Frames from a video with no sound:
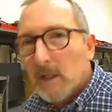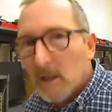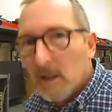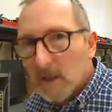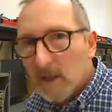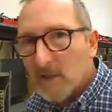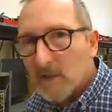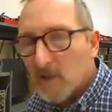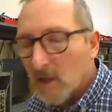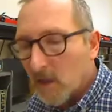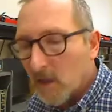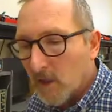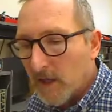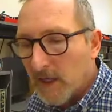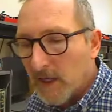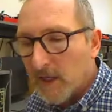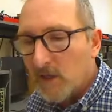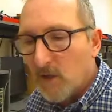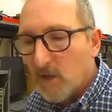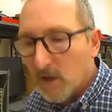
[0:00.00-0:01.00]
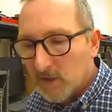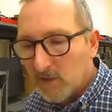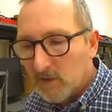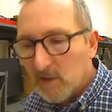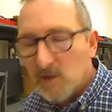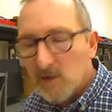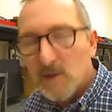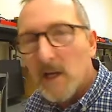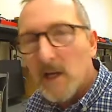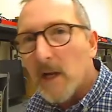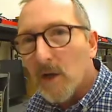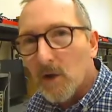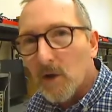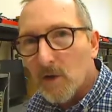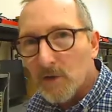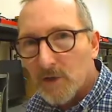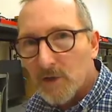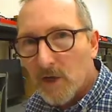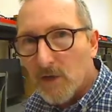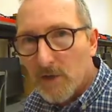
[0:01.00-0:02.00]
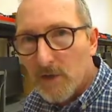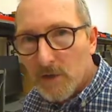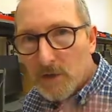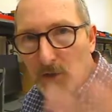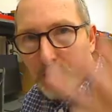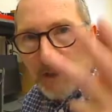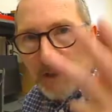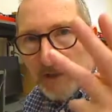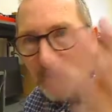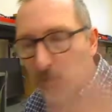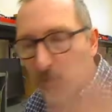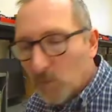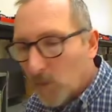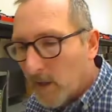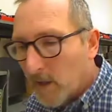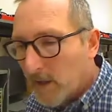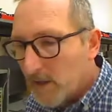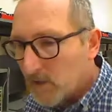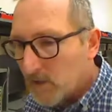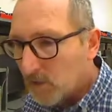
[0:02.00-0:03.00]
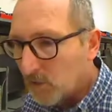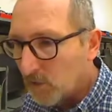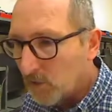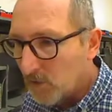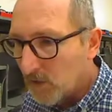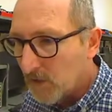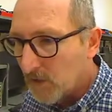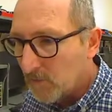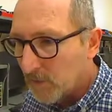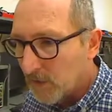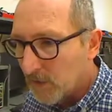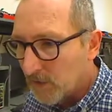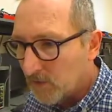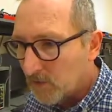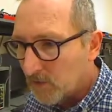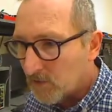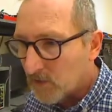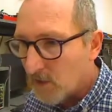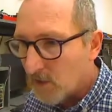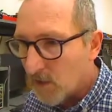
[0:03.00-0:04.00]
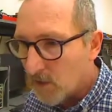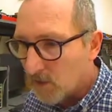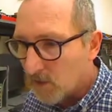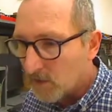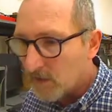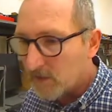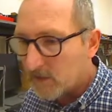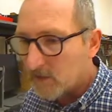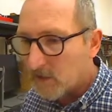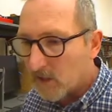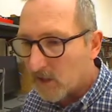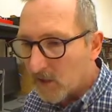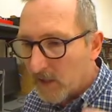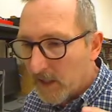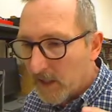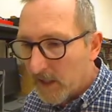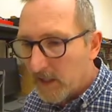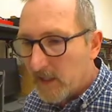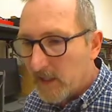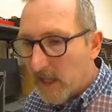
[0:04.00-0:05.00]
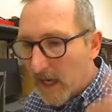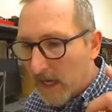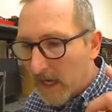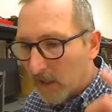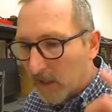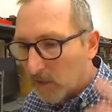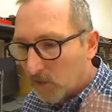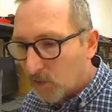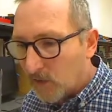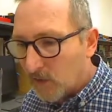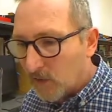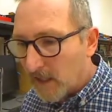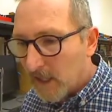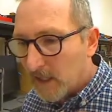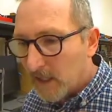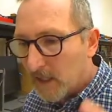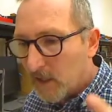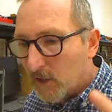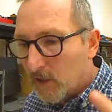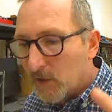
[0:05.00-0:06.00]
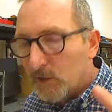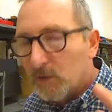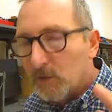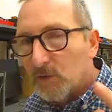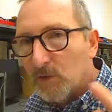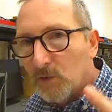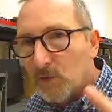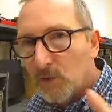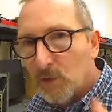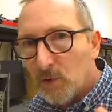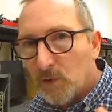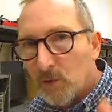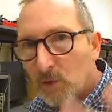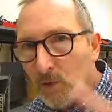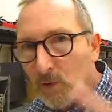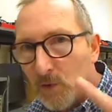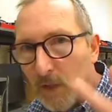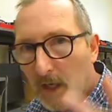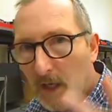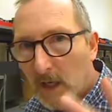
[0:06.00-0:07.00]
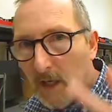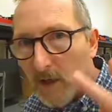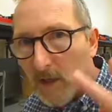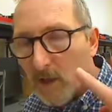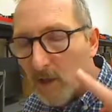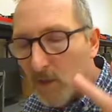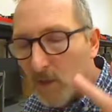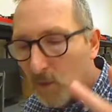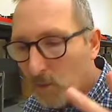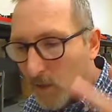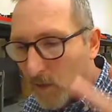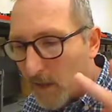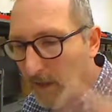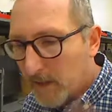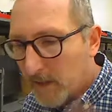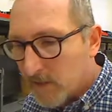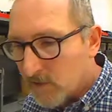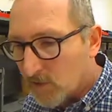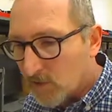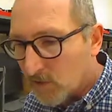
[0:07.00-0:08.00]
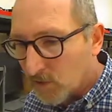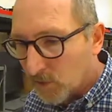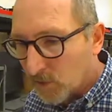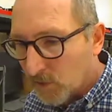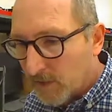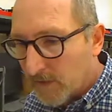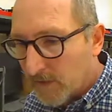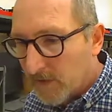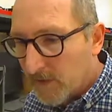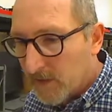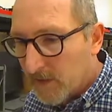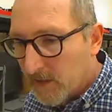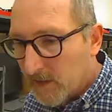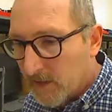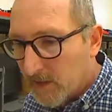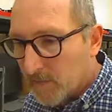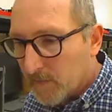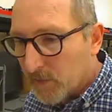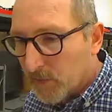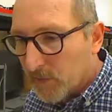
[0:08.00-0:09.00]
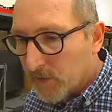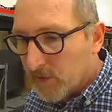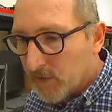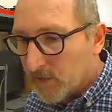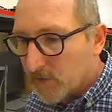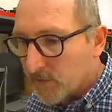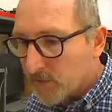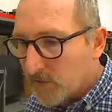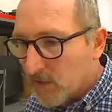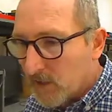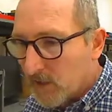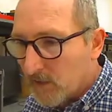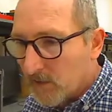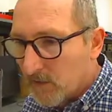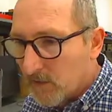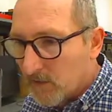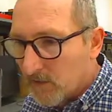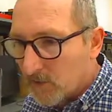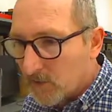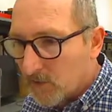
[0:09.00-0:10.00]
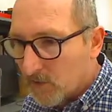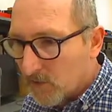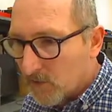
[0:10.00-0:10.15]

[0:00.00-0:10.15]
let's go ahead. I did say I'll show this 3 different ways to do the impedance, so let's go ahead and look at 2 other ways to look at the impedance in this